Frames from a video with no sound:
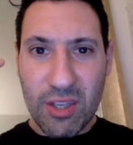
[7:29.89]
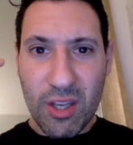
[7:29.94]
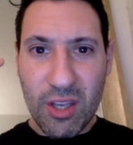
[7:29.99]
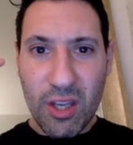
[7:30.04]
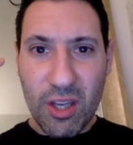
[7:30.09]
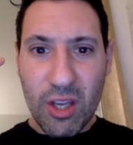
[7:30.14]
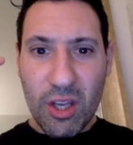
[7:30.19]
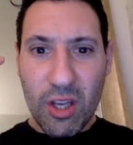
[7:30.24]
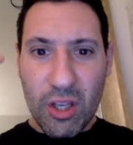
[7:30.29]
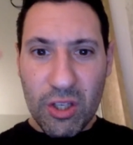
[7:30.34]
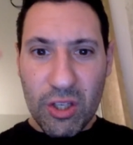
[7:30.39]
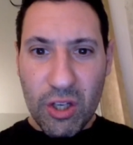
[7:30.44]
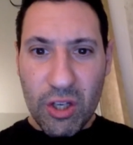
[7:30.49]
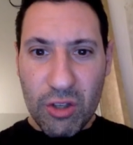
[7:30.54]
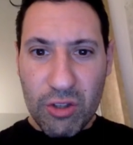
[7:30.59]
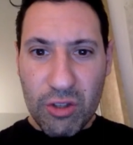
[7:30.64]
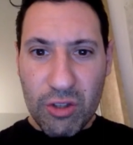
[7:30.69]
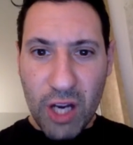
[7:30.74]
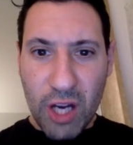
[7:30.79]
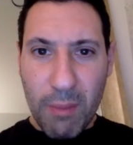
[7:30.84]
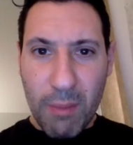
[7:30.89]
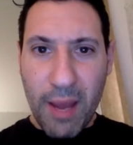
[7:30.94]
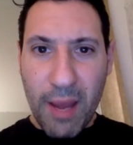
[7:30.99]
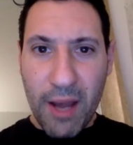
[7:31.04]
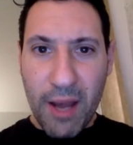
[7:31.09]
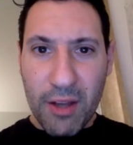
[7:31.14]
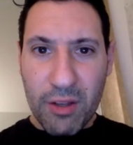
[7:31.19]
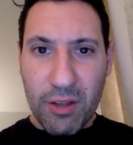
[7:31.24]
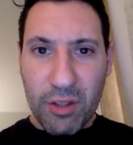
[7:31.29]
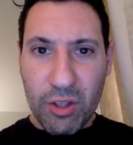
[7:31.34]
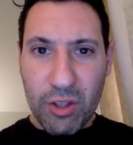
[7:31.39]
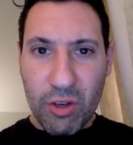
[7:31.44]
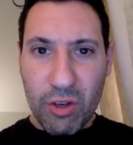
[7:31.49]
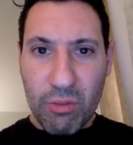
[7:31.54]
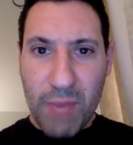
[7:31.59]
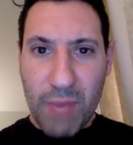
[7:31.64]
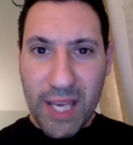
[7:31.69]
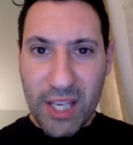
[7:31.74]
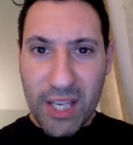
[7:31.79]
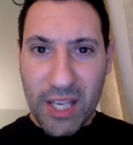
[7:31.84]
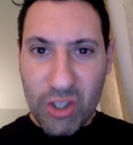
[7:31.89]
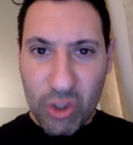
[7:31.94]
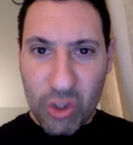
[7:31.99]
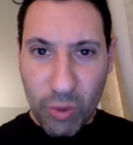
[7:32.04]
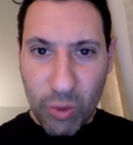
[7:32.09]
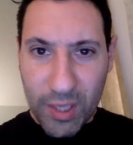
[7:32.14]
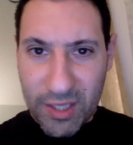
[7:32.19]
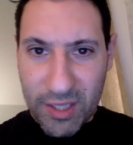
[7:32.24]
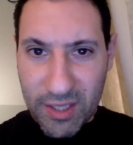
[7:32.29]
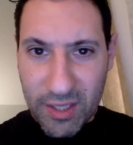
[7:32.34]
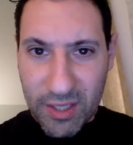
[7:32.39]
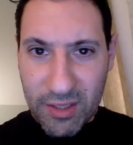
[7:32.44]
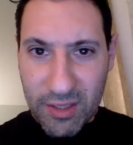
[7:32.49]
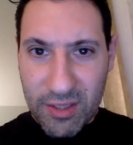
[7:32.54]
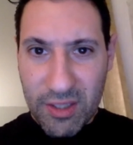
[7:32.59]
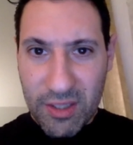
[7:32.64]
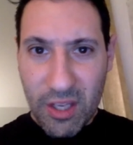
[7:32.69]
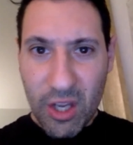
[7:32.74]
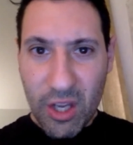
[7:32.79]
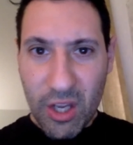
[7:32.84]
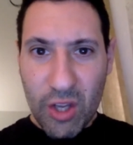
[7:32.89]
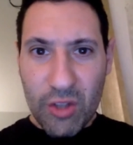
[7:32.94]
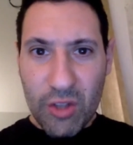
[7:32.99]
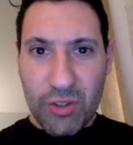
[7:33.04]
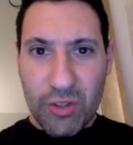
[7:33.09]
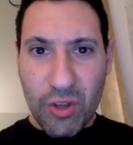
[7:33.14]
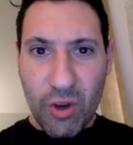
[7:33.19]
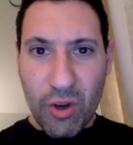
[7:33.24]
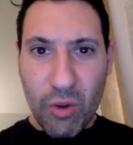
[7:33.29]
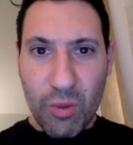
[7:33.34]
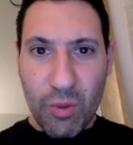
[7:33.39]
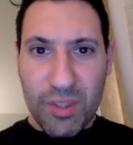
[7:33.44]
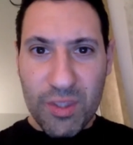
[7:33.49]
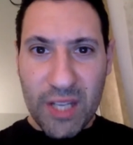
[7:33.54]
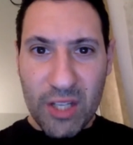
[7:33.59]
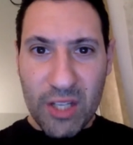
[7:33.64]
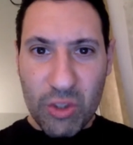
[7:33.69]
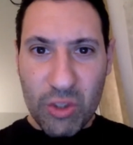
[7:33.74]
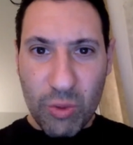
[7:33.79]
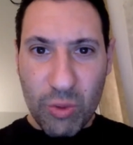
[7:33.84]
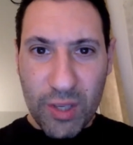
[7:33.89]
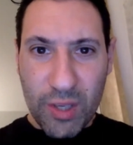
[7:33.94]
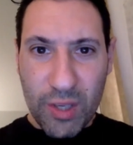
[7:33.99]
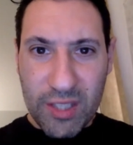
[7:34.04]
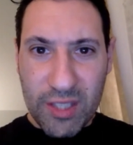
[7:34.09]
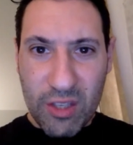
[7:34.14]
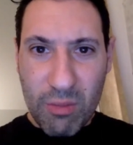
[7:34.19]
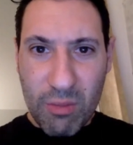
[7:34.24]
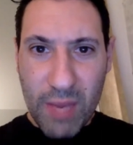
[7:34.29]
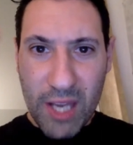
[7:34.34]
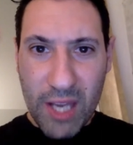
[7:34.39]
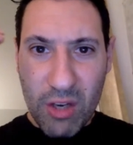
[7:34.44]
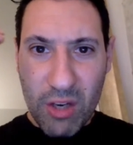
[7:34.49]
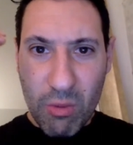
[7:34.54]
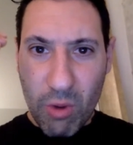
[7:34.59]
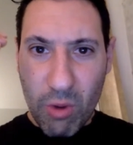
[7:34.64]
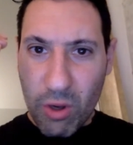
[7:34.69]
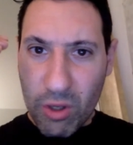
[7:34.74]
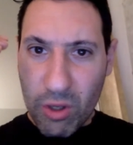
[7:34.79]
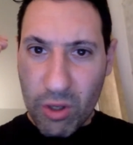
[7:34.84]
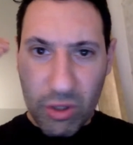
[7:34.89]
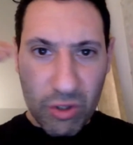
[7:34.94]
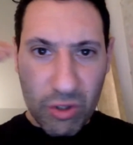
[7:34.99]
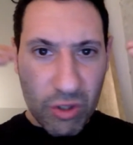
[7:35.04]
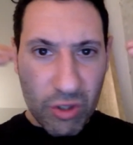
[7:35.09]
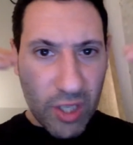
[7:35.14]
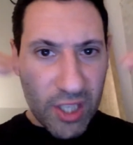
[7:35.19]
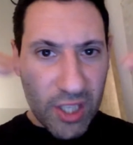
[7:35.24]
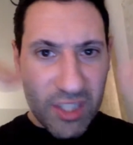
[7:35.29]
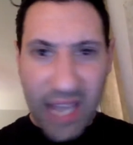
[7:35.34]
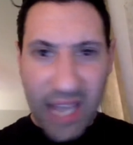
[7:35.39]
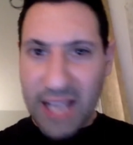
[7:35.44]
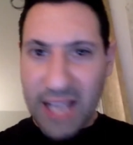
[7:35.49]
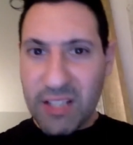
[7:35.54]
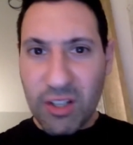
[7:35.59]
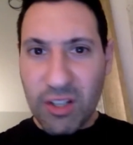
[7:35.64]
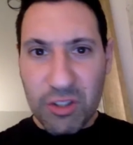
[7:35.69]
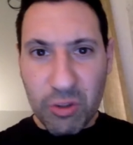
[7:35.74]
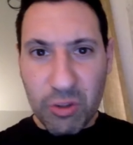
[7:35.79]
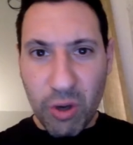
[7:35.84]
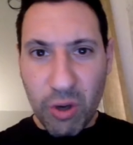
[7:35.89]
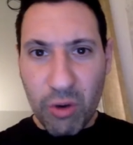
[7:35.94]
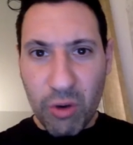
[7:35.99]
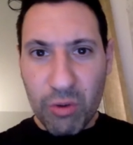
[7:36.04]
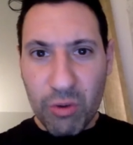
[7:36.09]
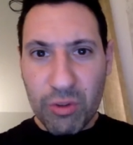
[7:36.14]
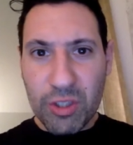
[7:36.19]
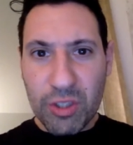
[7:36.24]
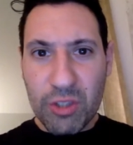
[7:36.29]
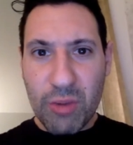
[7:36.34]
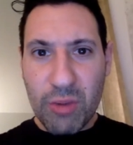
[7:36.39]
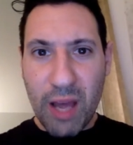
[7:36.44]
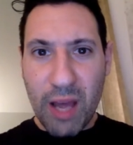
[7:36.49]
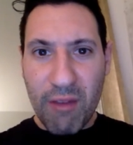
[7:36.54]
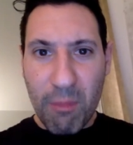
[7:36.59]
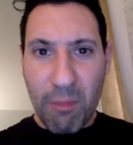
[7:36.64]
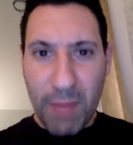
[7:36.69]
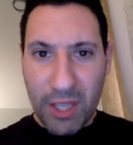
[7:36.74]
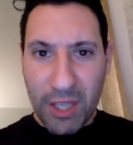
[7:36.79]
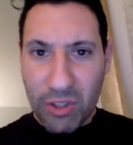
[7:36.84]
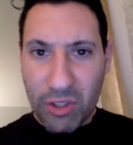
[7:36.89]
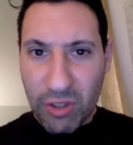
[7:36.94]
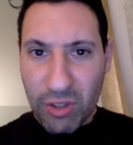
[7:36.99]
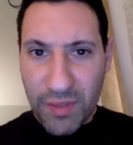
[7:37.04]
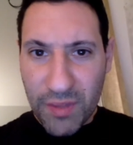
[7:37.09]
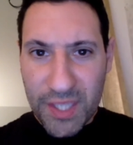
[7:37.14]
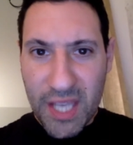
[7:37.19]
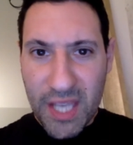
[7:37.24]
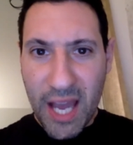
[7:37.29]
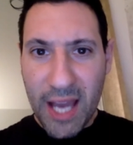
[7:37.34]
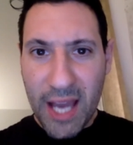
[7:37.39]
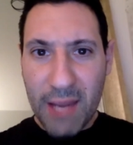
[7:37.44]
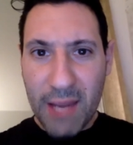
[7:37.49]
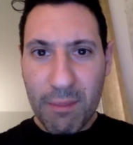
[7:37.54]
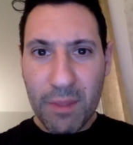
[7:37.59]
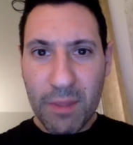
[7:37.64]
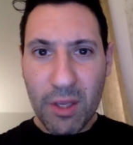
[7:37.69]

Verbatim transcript: Right. You know, you talk about you know making choices. So was that a choice that you made exactly on your own? Did you have a mentor at the time?